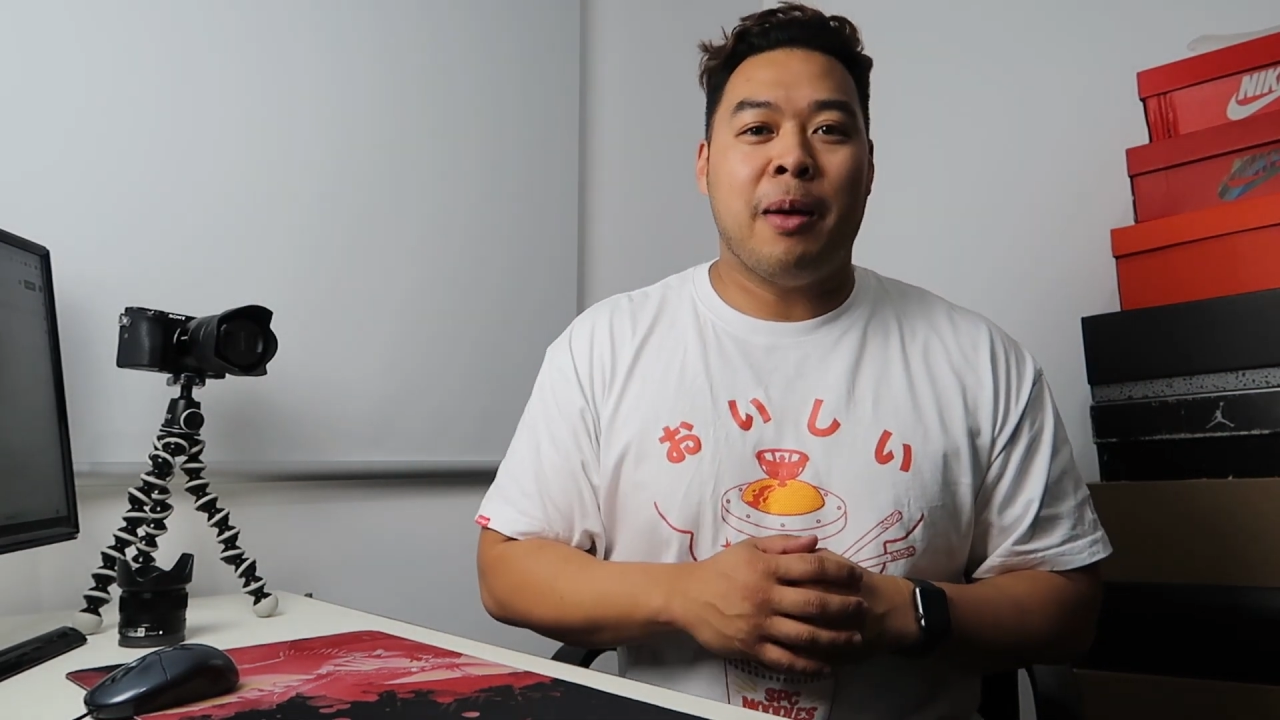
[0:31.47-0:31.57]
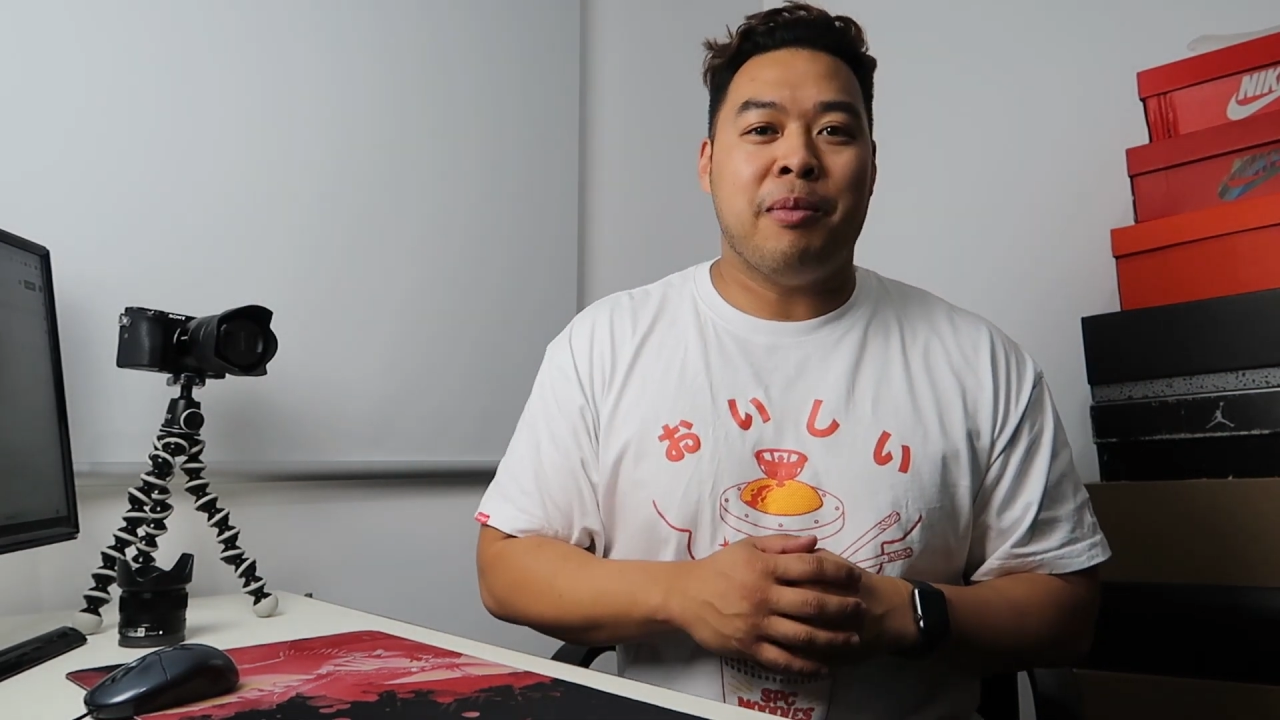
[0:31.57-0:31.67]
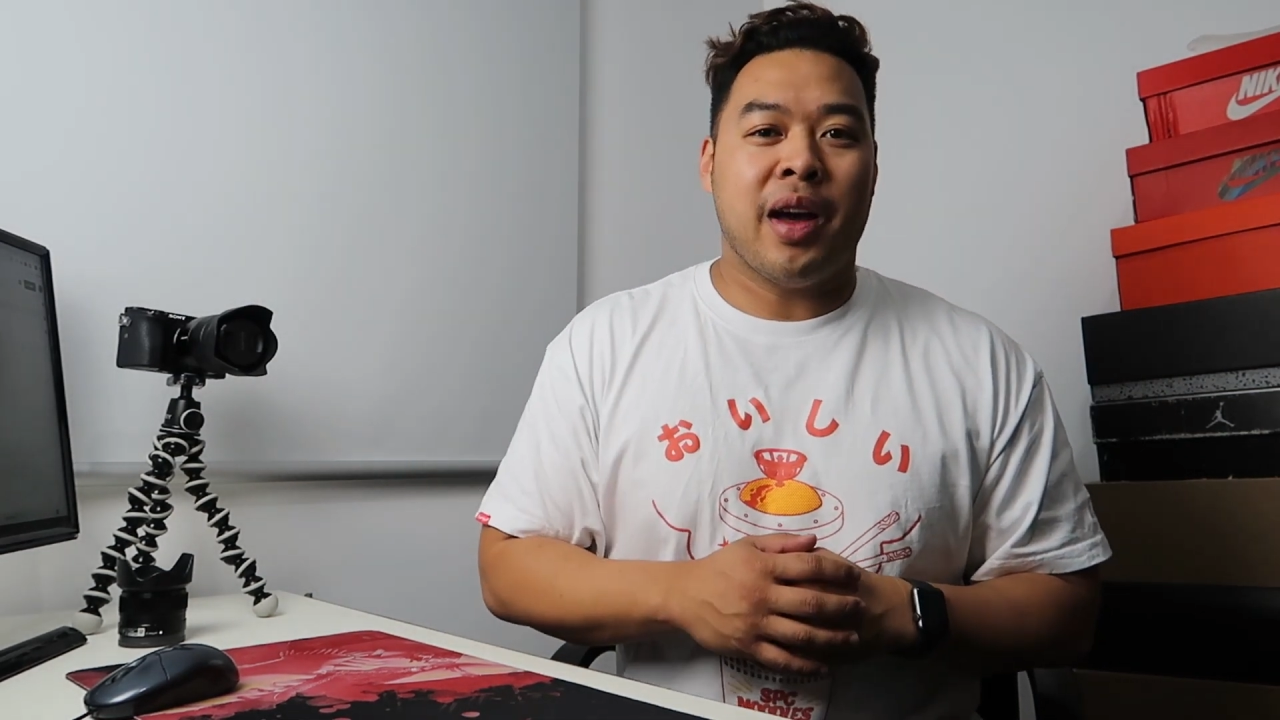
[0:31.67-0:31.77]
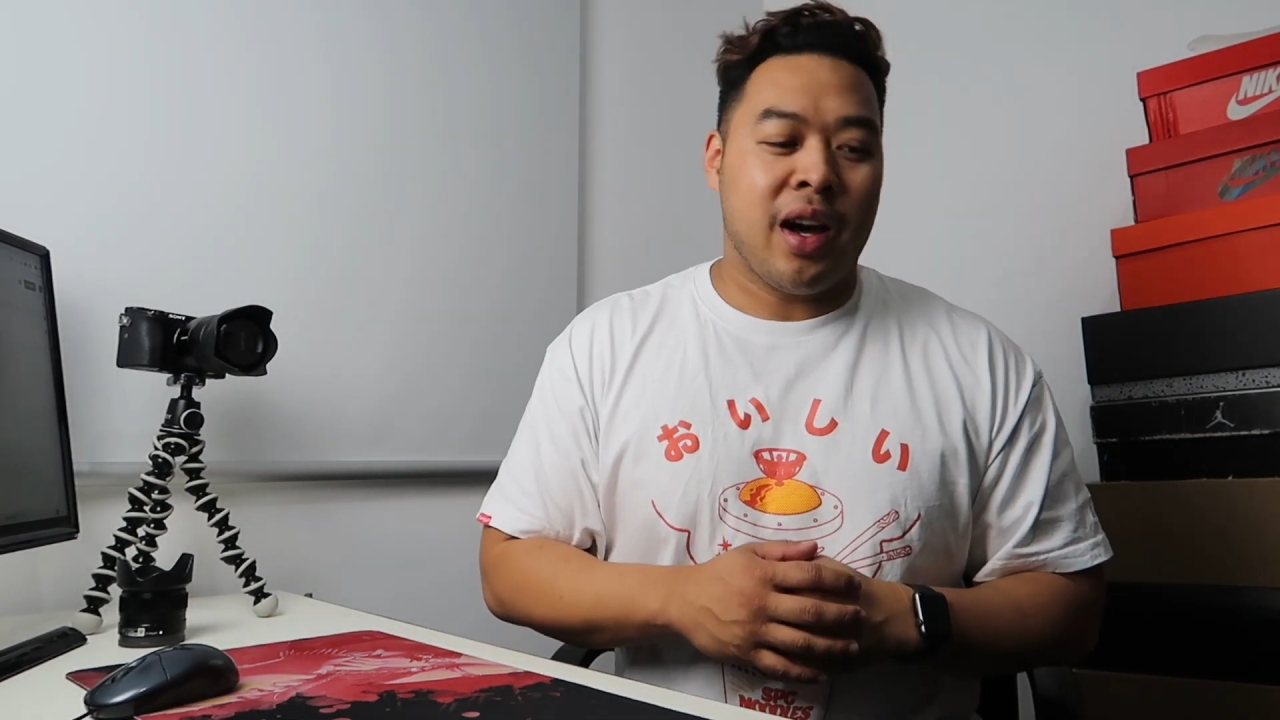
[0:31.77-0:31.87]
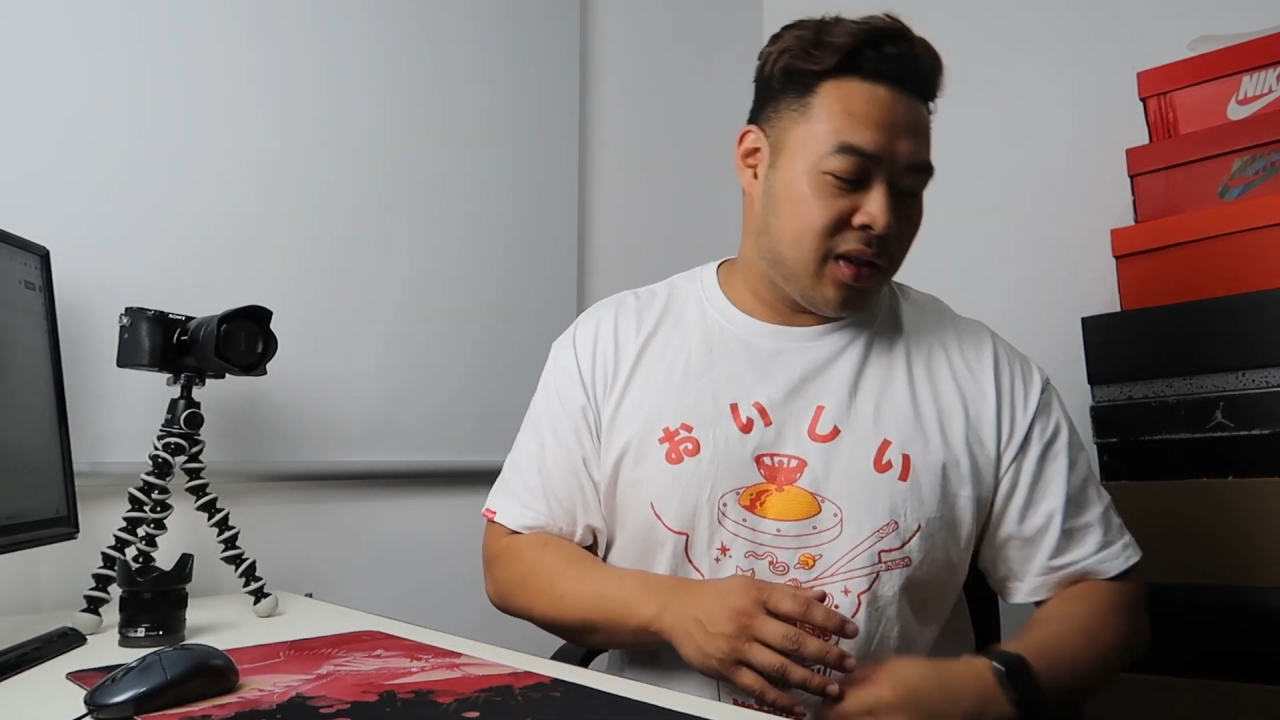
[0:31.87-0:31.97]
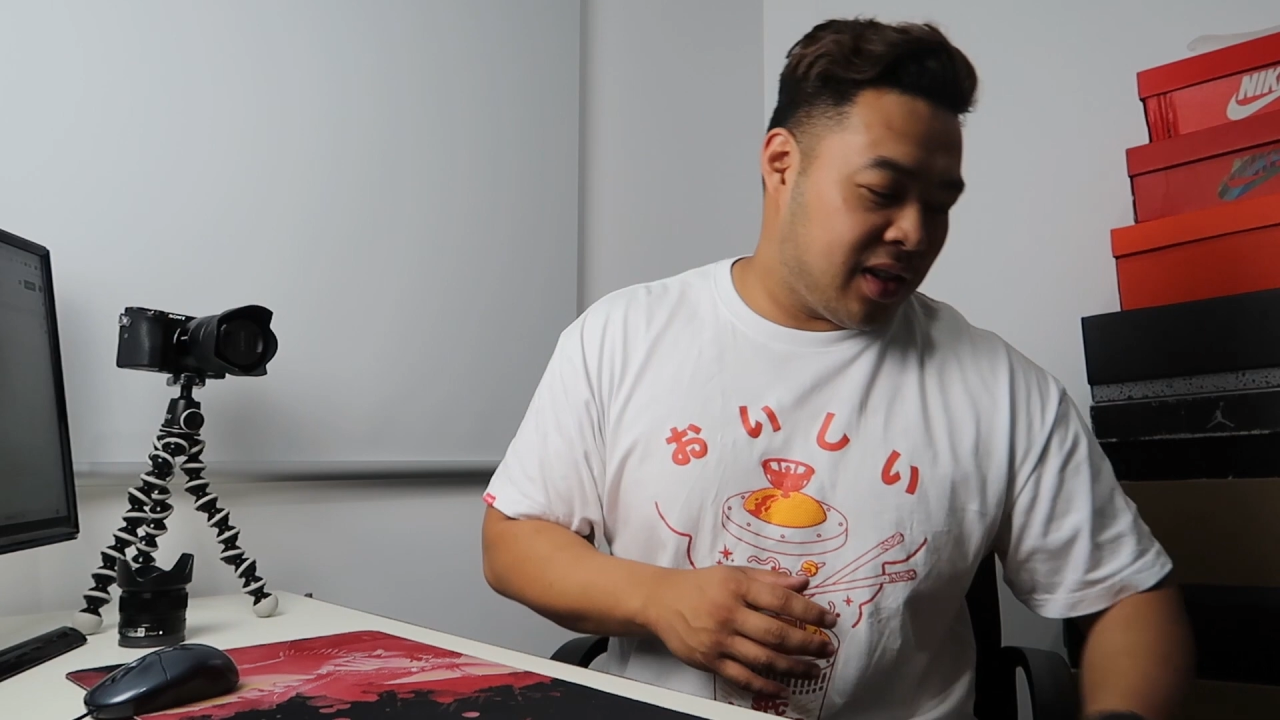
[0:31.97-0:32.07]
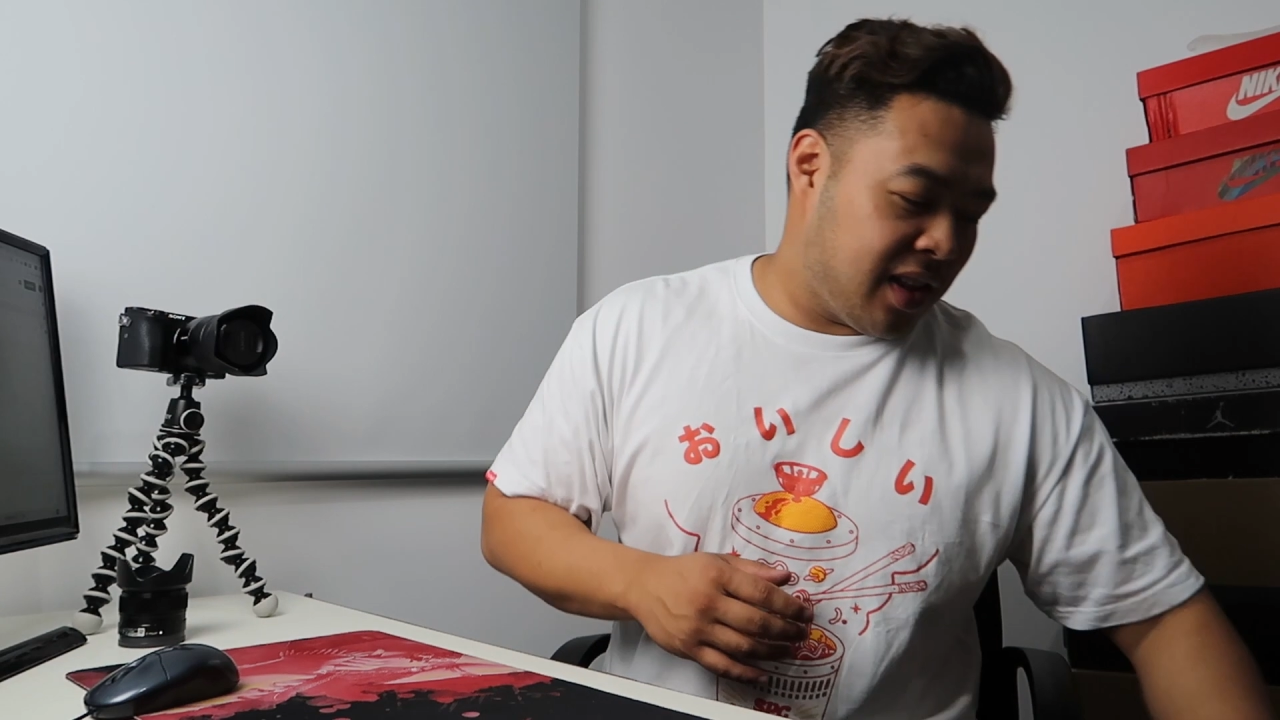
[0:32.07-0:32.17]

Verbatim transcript: about